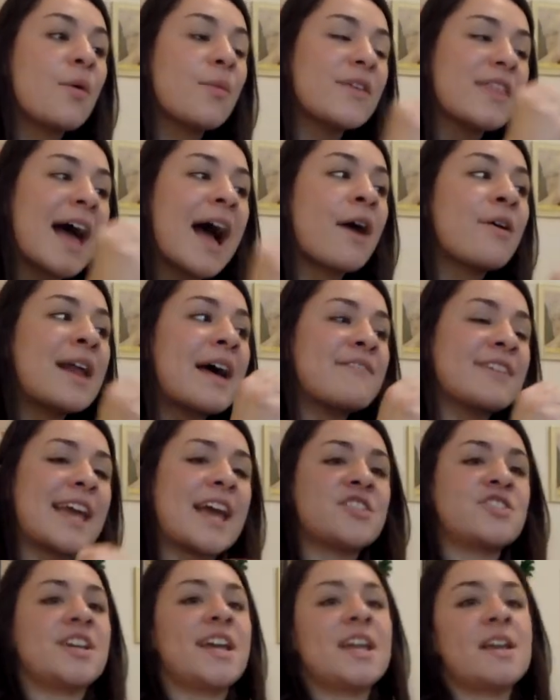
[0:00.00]
without having
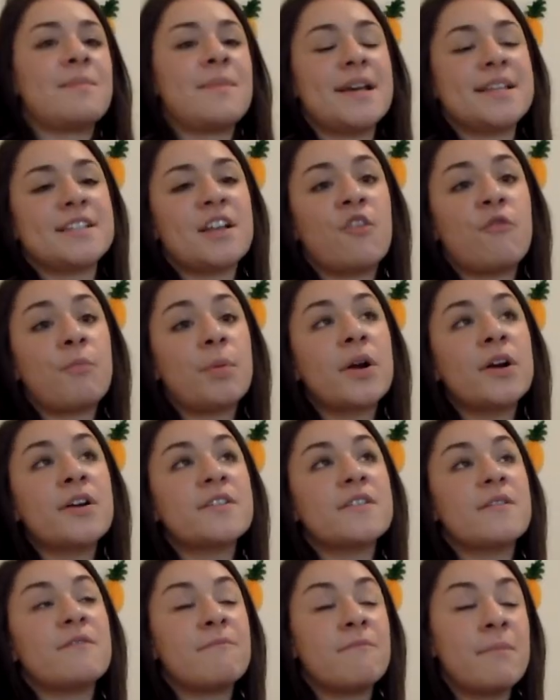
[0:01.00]
educated myself
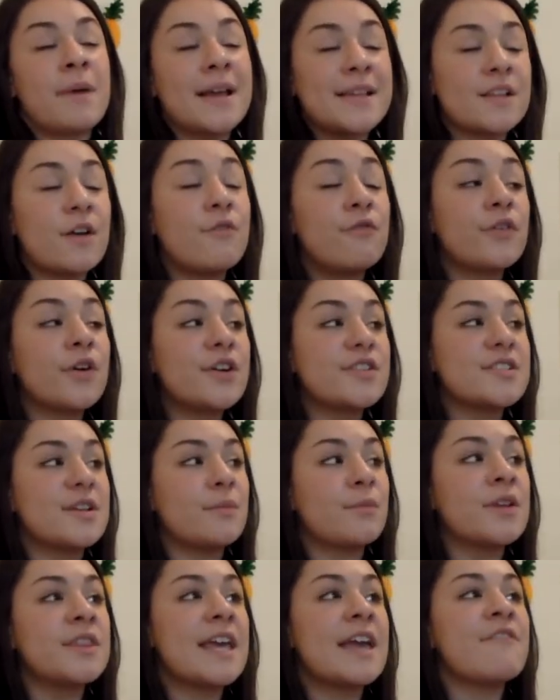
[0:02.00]

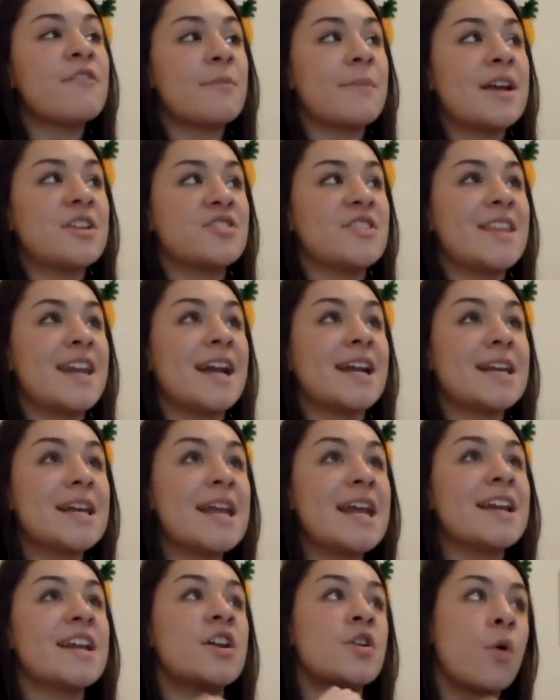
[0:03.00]
first with the information that I
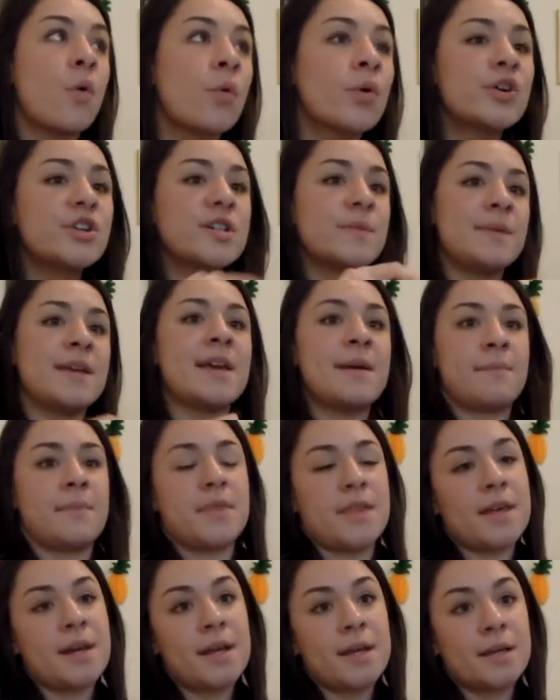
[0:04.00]
need in order to be
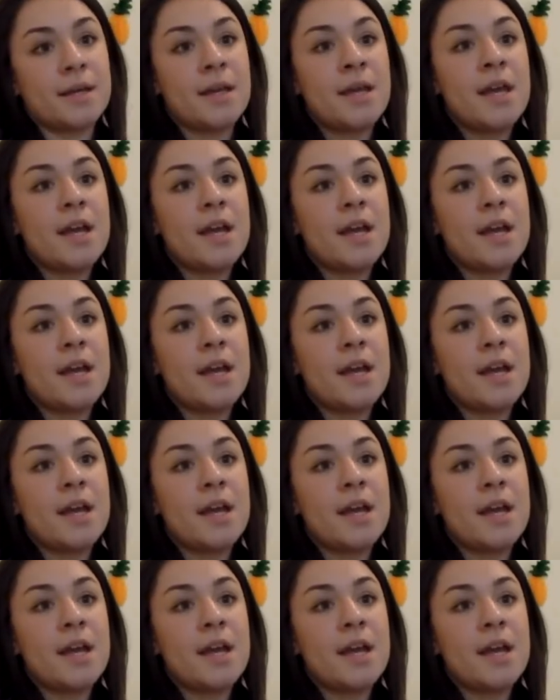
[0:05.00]
empathetic,